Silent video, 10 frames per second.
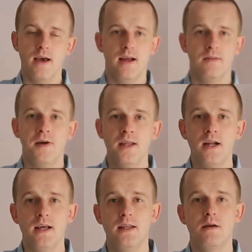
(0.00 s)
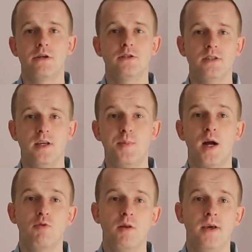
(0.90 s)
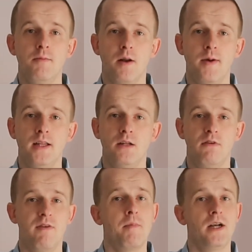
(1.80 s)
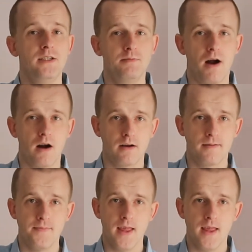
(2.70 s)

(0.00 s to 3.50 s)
And finally, the processing part will be implemented with Apache Spark.